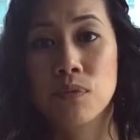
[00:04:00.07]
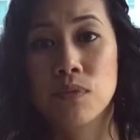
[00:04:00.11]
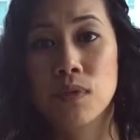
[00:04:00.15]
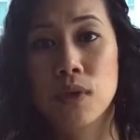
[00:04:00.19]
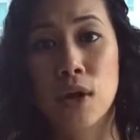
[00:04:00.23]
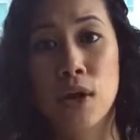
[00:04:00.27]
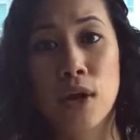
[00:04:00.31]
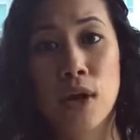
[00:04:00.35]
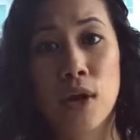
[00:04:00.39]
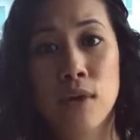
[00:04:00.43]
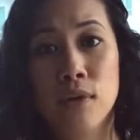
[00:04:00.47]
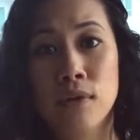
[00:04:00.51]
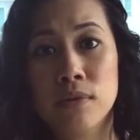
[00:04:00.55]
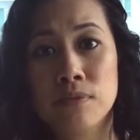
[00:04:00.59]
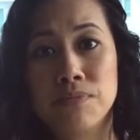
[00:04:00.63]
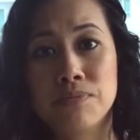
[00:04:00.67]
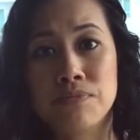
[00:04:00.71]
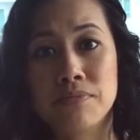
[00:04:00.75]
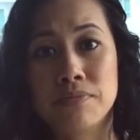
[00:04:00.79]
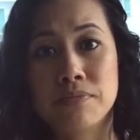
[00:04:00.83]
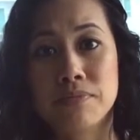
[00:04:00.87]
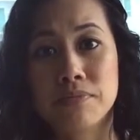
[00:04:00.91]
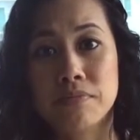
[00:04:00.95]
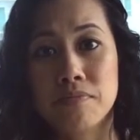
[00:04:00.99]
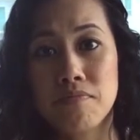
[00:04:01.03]

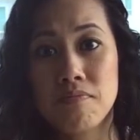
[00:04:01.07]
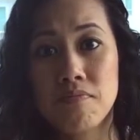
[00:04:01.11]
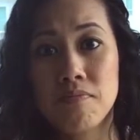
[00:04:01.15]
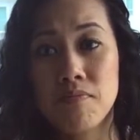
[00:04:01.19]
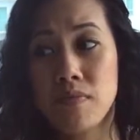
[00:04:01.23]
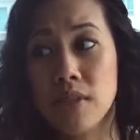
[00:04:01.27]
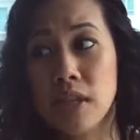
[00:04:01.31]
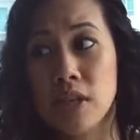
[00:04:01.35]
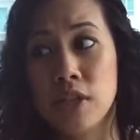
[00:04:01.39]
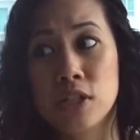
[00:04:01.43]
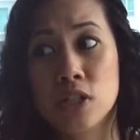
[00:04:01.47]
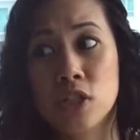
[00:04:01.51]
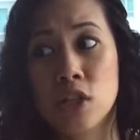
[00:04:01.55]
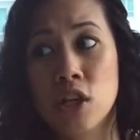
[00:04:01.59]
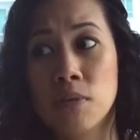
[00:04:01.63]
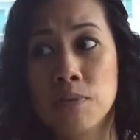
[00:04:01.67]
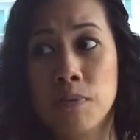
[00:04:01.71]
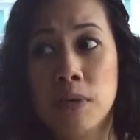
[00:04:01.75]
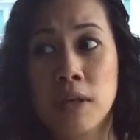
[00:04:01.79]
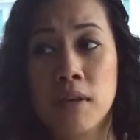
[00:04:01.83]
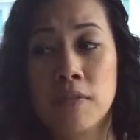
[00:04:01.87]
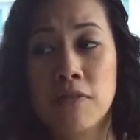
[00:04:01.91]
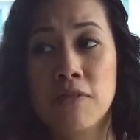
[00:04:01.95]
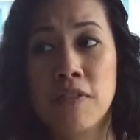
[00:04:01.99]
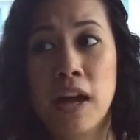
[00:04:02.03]
This could
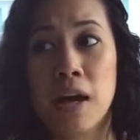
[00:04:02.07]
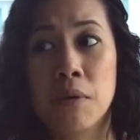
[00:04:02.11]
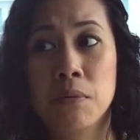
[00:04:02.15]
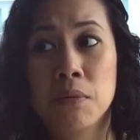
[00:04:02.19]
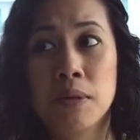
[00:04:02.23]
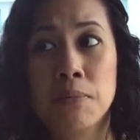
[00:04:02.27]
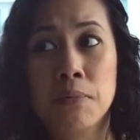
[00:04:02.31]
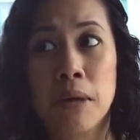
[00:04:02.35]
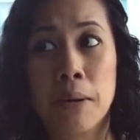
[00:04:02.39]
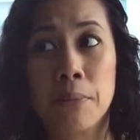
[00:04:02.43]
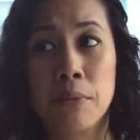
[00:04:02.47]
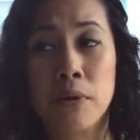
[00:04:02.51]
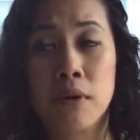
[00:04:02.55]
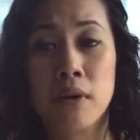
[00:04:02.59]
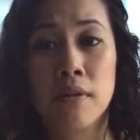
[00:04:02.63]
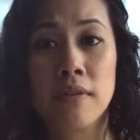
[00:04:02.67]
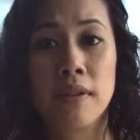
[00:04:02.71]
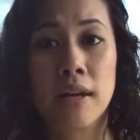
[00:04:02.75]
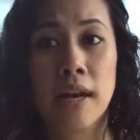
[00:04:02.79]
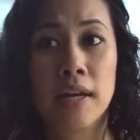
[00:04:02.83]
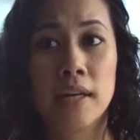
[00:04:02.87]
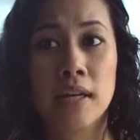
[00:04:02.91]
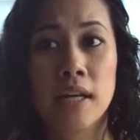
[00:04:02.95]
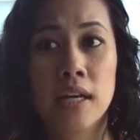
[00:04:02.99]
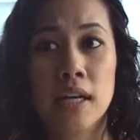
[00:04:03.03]
be a family member
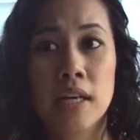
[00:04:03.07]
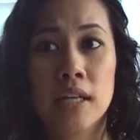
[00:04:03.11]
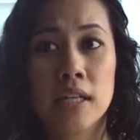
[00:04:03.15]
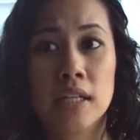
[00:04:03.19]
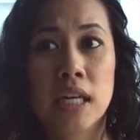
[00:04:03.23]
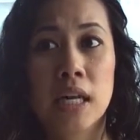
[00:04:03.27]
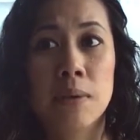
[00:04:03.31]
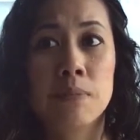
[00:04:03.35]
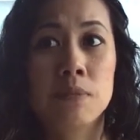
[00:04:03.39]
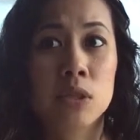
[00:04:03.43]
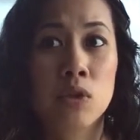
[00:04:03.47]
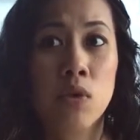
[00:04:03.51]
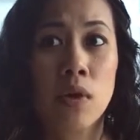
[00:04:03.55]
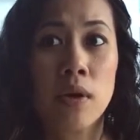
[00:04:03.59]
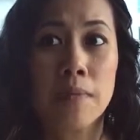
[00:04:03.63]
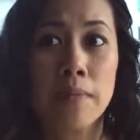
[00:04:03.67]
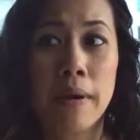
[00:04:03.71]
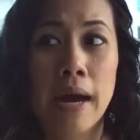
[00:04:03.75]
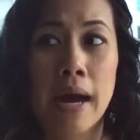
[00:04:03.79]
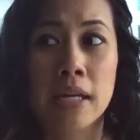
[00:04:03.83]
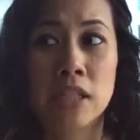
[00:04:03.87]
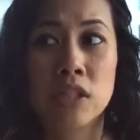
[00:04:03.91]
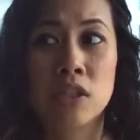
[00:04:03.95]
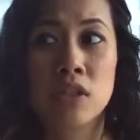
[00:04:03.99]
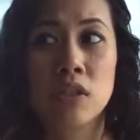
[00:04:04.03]
that keeps going
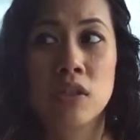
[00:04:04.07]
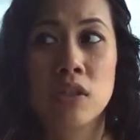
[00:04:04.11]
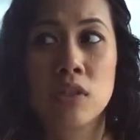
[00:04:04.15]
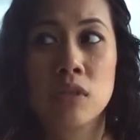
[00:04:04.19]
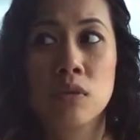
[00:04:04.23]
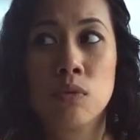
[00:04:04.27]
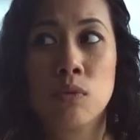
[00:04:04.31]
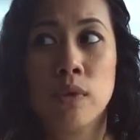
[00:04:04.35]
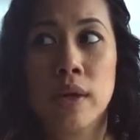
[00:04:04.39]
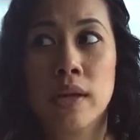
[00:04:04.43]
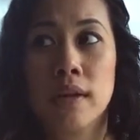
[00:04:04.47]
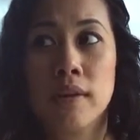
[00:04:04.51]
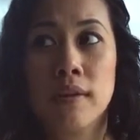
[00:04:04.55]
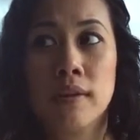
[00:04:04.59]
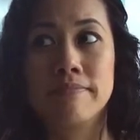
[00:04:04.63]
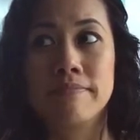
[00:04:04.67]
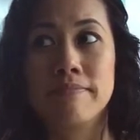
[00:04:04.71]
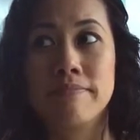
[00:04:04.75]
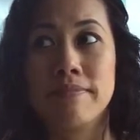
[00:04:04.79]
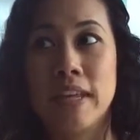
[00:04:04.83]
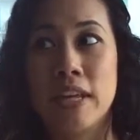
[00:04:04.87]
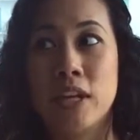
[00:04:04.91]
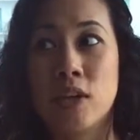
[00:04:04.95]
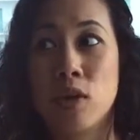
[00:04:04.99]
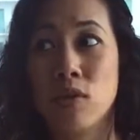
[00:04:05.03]
back to you
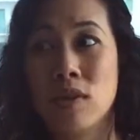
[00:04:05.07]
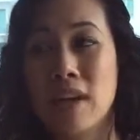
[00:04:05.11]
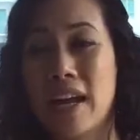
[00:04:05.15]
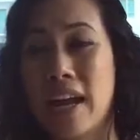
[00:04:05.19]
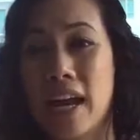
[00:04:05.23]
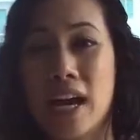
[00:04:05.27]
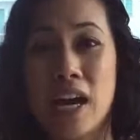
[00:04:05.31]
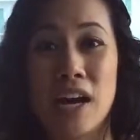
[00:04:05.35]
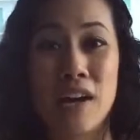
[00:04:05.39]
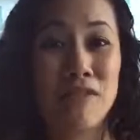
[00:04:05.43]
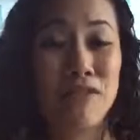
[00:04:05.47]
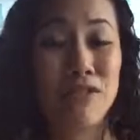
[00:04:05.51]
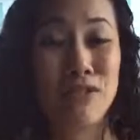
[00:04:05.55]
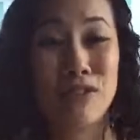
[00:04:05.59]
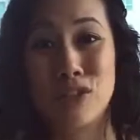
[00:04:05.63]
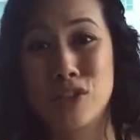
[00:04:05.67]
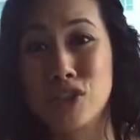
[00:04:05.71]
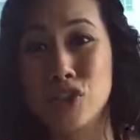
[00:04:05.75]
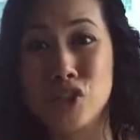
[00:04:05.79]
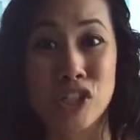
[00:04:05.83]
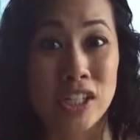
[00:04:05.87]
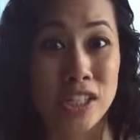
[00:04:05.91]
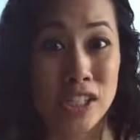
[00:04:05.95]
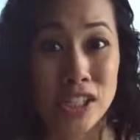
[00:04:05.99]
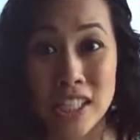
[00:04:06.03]
when they don't have their
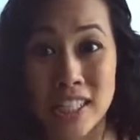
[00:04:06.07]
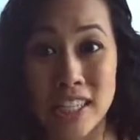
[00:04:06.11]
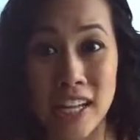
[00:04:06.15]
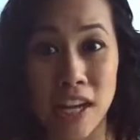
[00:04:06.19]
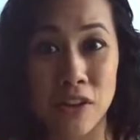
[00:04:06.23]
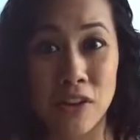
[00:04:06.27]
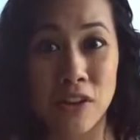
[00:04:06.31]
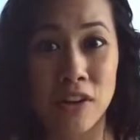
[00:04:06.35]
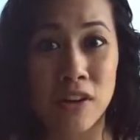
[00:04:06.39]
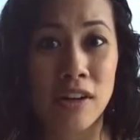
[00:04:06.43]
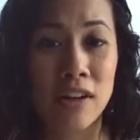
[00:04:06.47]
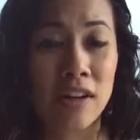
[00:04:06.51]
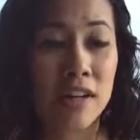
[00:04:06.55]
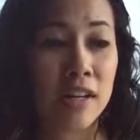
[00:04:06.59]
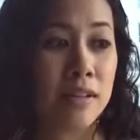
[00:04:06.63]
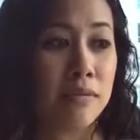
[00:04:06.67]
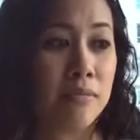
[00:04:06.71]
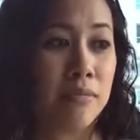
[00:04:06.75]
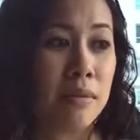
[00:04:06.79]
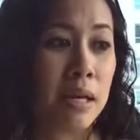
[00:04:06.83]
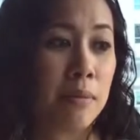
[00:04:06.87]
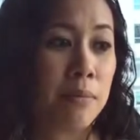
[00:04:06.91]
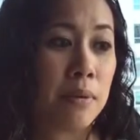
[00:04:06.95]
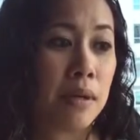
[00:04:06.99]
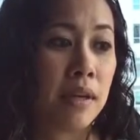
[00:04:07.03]
shit together, and
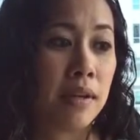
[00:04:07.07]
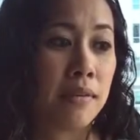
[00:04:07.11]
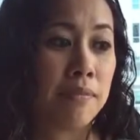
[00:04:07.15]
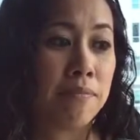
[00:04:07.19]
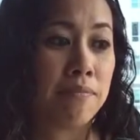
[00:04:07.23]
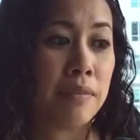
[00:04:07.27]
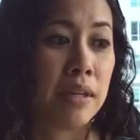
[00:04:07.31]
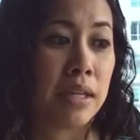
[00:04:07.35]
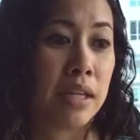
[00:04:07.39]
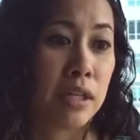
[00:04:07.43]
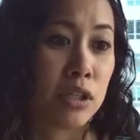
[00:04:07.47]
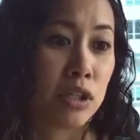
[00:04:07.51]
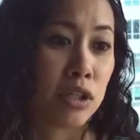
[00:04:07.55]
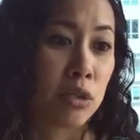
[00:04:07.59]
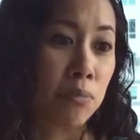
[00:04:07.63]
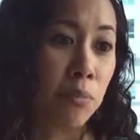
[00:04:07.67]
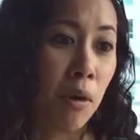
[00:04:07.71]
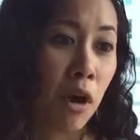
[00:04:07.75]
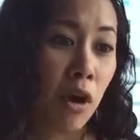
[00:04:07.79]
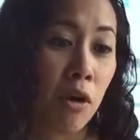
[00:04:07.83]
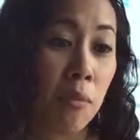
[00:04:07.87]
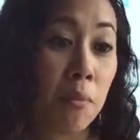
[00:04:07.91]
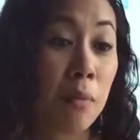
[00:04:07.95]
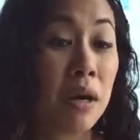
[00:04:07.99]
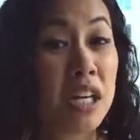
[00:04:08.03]
maybe they need to
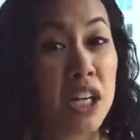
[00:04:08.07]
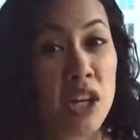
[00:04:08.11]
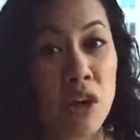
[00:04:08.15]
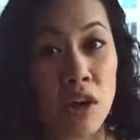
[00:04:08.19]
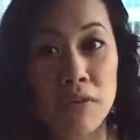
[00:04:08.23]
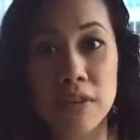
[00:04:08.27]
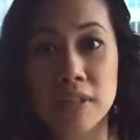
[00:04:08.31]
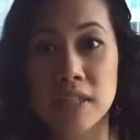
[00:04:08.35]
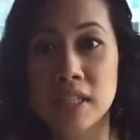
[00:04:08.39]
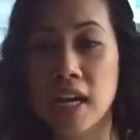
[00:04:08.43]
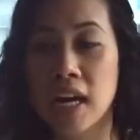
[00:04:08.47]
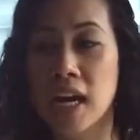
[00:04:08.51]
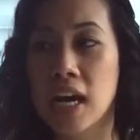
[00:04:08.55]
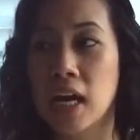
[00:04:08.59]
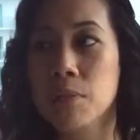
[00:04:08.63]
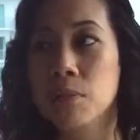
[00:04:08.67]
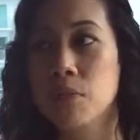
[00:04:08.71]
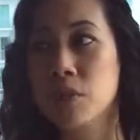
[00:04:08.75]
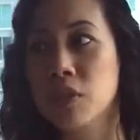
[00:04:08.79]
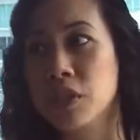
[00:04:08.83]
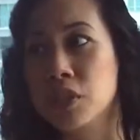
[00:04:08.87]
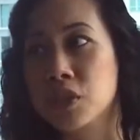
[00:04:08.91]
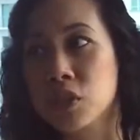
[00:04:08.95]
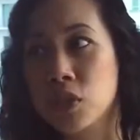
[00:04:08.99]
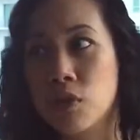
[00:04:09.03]
borrow money all the time,
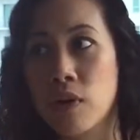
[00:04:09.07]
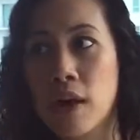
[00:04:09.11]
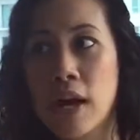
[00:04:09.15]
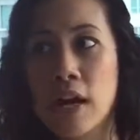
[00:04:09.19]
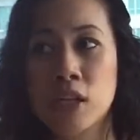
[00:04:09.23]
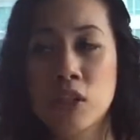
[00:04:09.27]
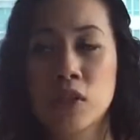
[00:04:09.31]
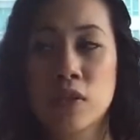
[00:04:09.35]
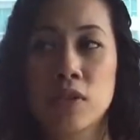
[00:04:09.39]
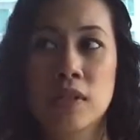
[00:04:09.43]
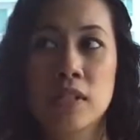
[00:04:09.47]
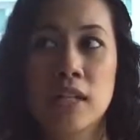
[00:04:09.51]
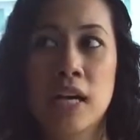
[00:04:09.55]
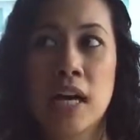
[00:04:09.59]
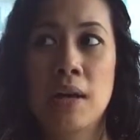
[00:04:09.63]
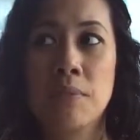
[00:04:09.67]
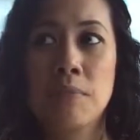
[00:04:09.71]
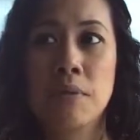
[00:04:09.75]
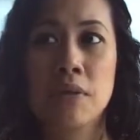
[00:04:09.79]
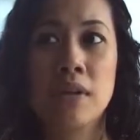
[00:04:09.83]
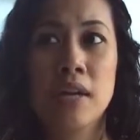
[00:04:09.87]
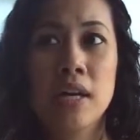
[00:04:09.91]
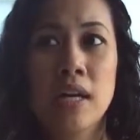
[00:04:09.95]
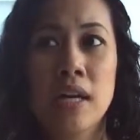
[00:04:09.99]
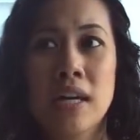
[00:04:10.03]
or they need to crash all the time,
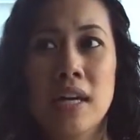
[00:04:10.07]
and